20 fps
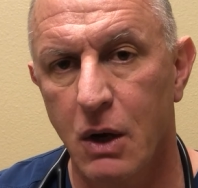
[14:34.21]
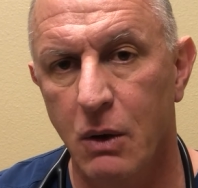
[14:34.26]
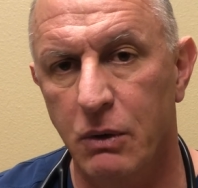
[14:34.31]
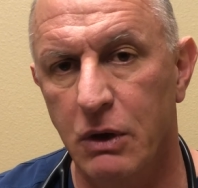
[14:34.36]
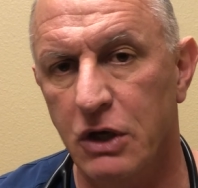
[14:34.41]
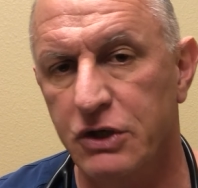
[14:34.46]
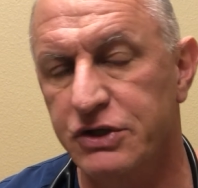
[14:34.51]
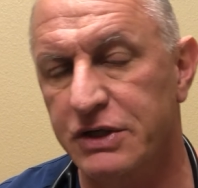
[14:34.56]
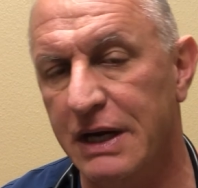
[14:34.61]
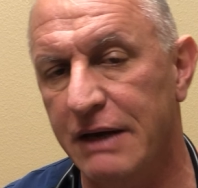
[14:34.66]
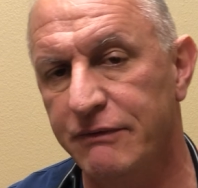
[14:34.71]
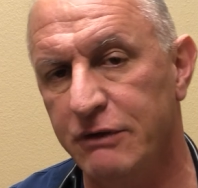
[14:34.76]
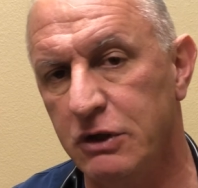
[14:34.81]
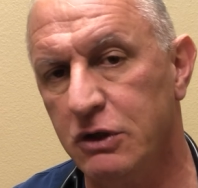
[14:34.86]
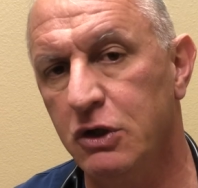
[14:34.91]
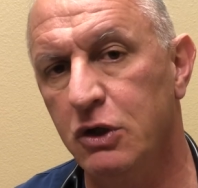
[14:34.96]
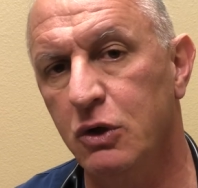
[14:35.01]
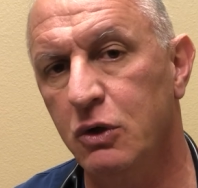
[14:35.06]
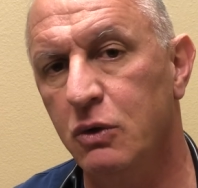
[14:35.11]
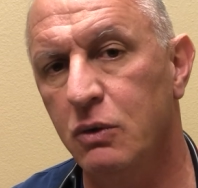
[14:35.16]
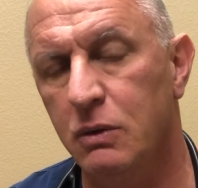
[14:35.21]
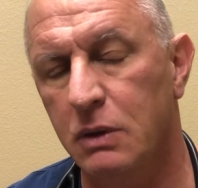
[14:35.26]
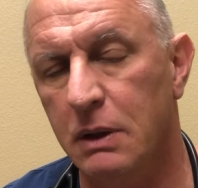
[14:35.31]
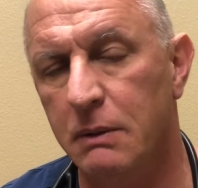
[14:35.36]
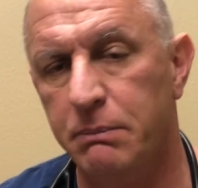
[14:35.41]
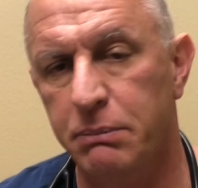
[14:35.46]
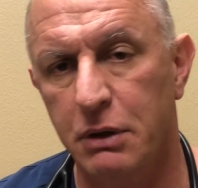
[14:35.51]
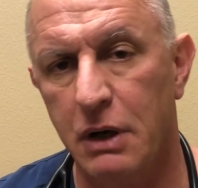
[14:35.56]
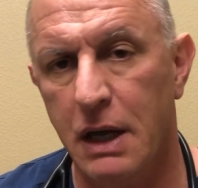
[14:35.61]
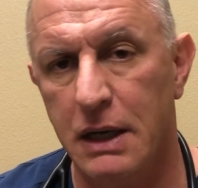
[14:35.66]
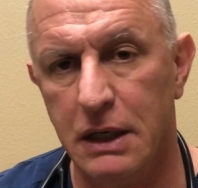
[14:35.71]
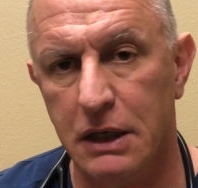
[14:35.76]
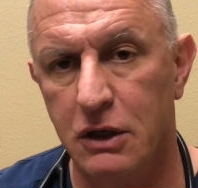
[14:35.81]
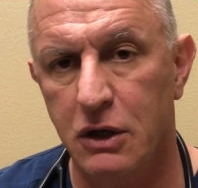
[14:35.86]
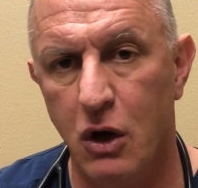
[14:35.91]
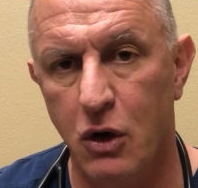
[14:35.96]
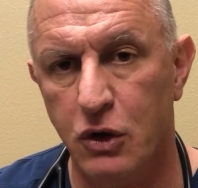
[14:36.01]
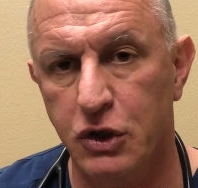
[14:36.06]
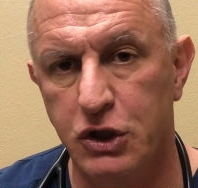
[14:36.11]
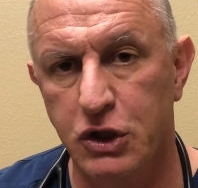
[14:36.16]
We also have a new product
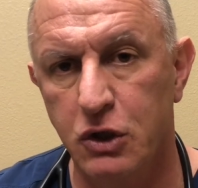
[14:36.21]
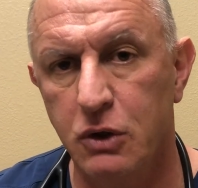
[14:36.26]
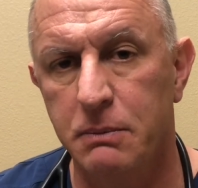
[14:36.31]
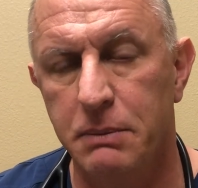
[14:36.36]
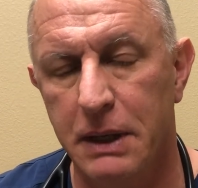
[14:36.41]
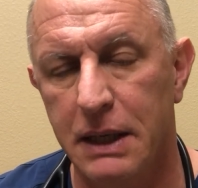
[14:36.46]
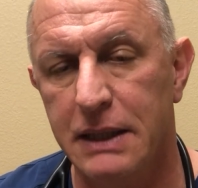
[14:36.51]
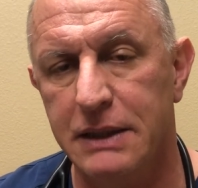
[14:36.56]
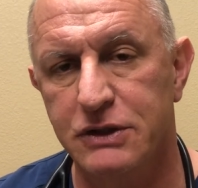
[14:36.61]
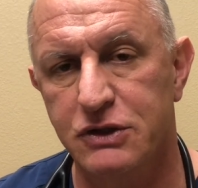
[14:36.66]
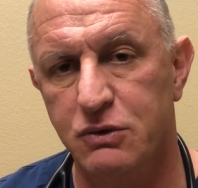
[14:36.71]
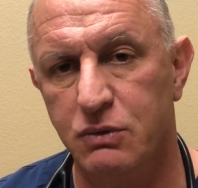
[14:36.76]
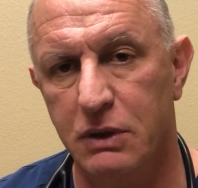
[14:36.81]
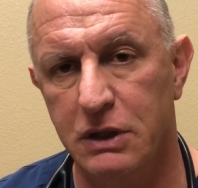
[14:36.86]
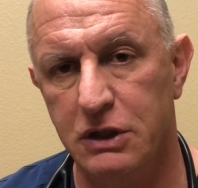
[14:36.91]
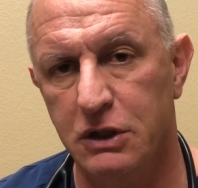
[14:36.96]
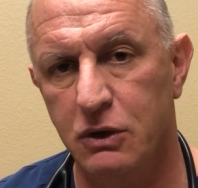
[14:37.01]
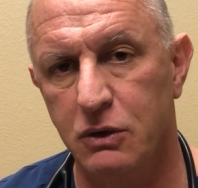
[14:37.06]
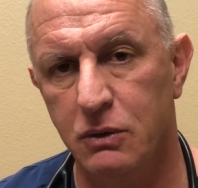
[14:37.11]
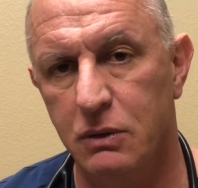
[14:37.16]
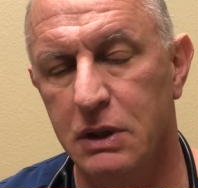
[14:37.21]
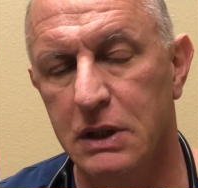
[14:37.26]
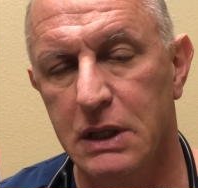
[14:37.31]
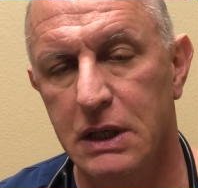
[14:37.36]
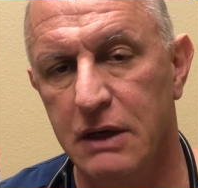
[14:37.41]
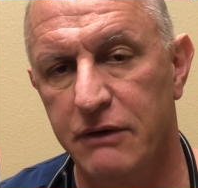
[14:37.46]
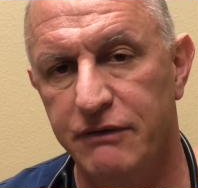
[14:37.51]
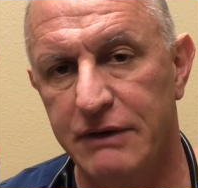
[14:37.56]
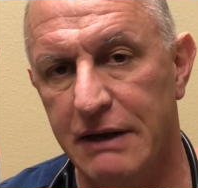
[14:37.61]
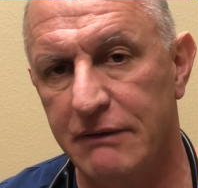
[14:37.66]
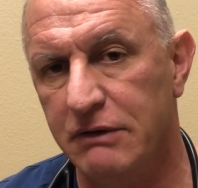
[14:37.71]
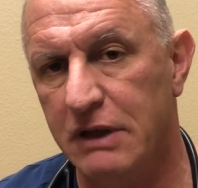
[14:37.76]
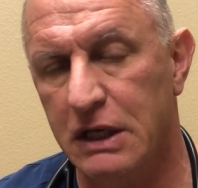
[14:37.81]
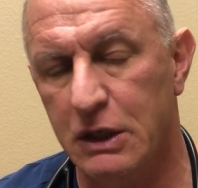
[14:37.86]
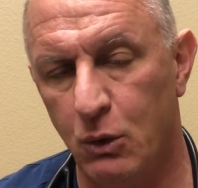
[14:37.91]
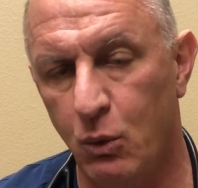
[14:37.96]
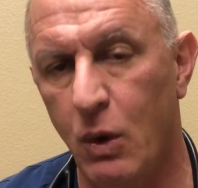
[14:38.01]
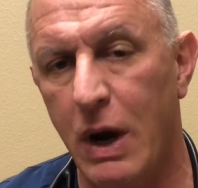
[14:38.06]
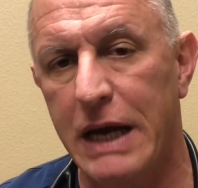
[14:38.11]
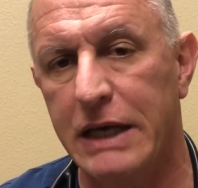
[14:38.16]
called Q-Buds, where if you have a
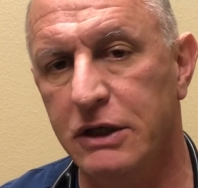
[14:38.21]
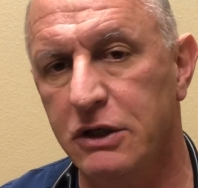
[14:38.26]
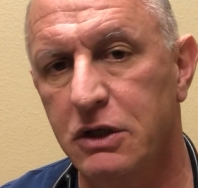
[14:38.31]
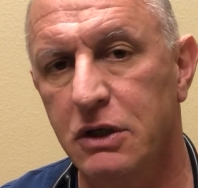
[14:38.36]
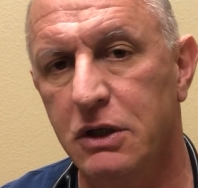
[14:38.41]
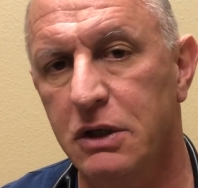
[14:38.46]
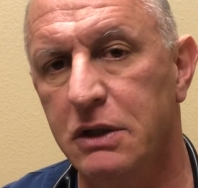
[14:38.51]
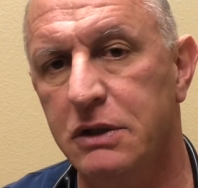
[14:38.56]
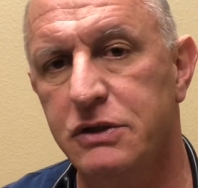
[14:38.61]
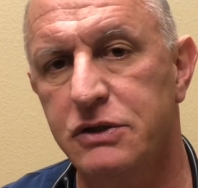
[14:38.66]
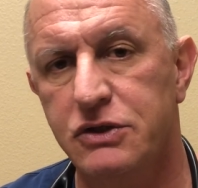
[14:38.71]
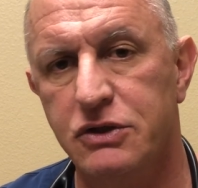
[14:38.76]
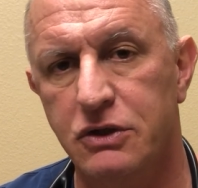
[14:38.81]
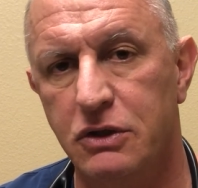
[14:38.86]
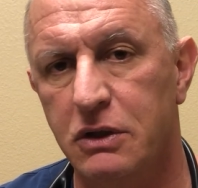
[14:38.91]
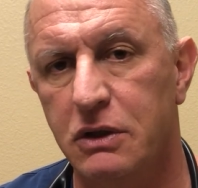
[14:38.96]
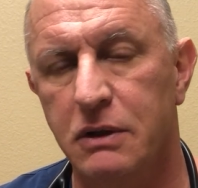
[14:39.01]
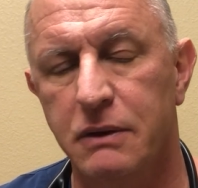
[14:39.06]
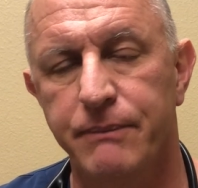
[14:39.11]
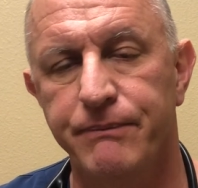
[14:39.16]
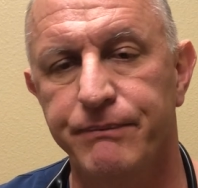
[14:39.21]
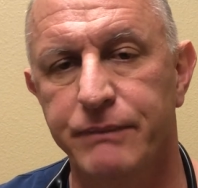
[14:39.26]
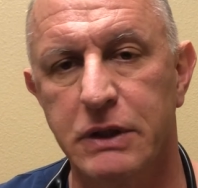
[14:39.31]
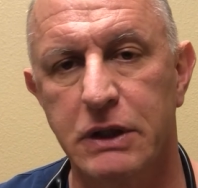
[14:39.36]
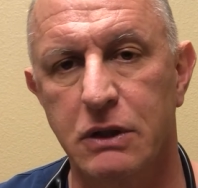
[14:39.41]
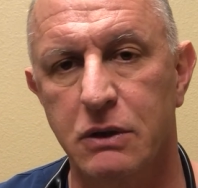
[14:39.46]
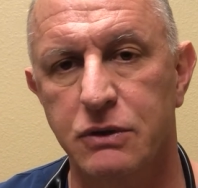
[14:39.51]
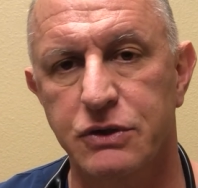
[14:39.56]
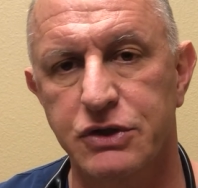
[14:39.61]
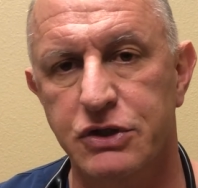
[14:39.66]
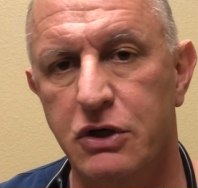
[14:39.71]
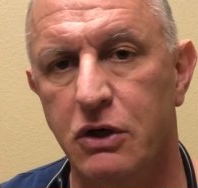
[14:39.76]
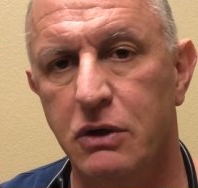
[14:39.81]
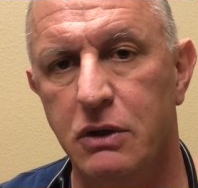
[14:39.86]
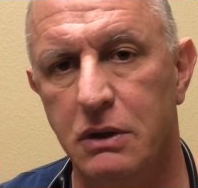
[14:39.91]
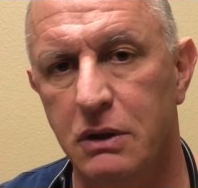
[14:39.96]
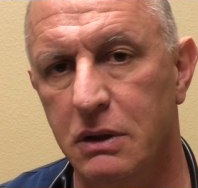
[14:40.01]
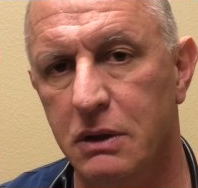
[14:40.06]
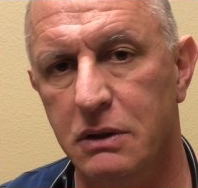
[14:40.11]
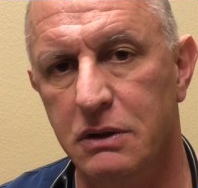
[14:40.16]
lot of white goods or
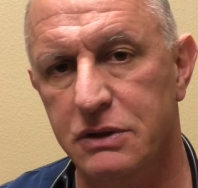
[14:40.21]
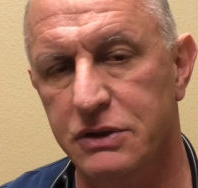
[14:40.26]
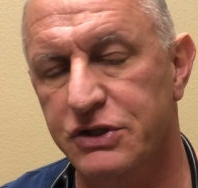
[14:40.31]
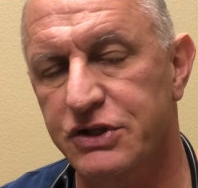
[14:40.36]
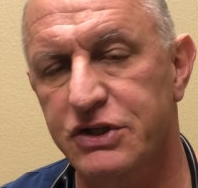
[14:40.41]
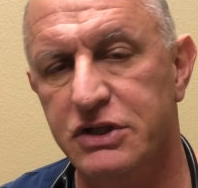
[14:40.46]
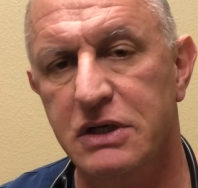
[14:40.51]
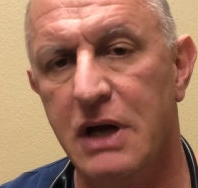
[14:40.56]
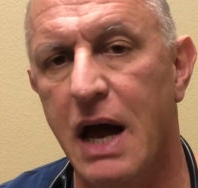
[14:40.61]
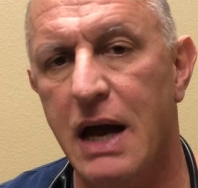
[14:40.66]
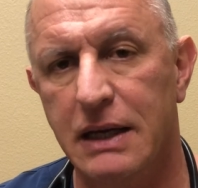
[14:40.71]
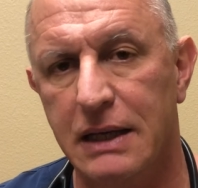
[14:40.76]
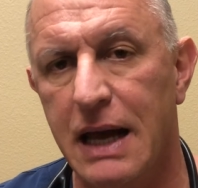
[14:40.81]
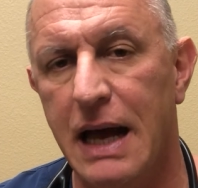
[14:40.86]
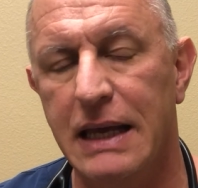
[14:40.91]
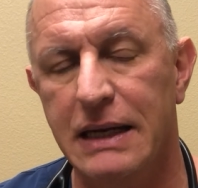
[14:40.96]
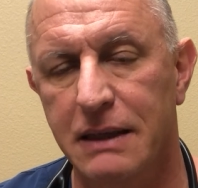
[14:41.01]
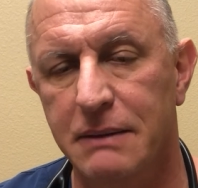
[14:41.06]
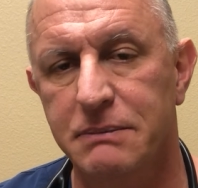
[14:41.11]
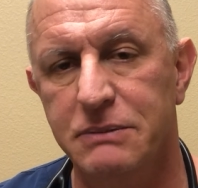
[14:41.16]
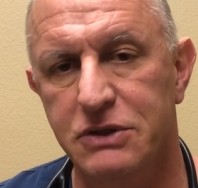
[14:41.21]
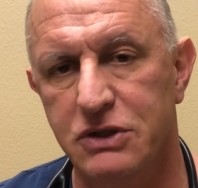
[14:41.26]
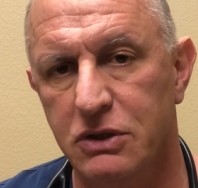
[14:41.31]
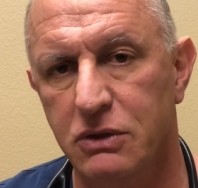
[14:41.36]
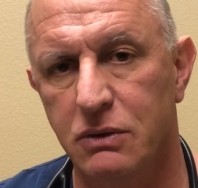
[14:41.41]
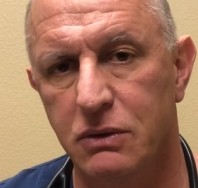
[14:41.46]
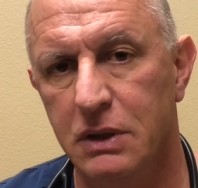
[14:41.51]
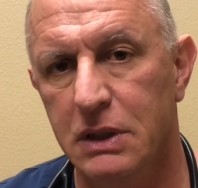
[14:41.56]
certain stock items,